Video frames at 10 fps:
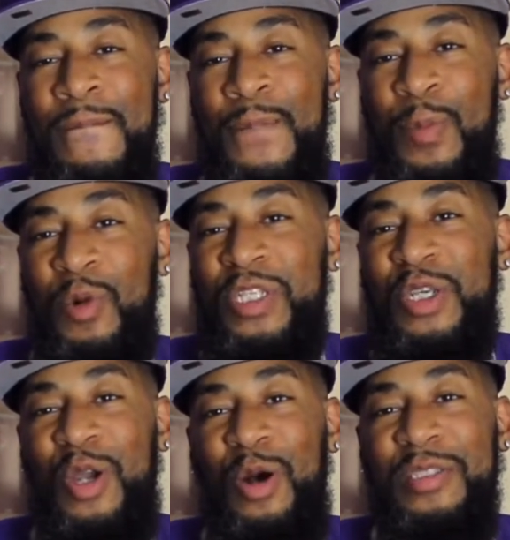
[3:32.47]
What
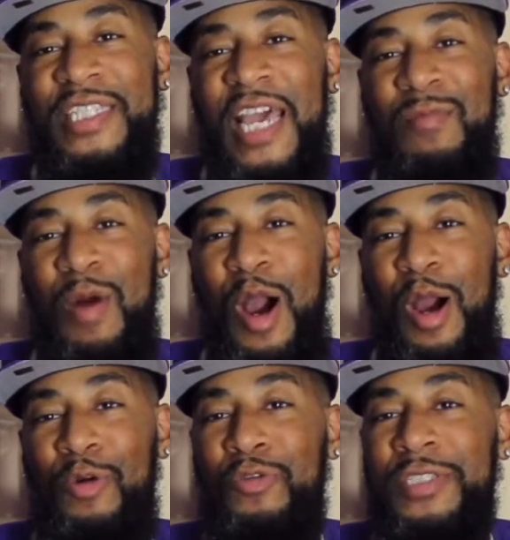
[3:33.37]
you gonna say
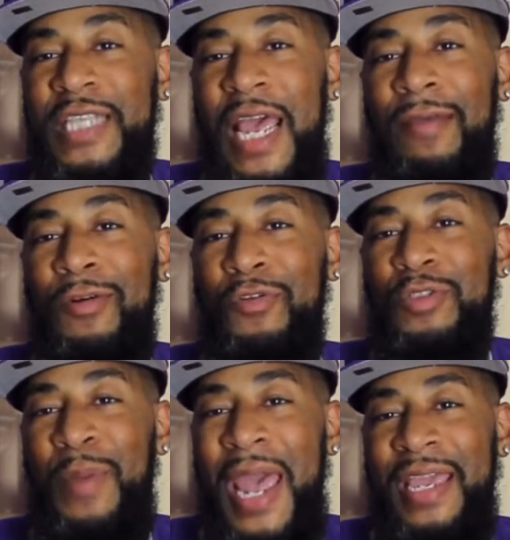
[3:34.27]
tomorrow? Who saved who's
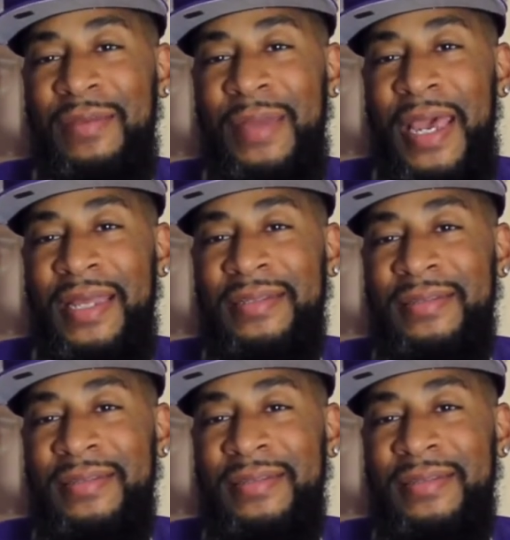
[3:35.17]
bacon, man?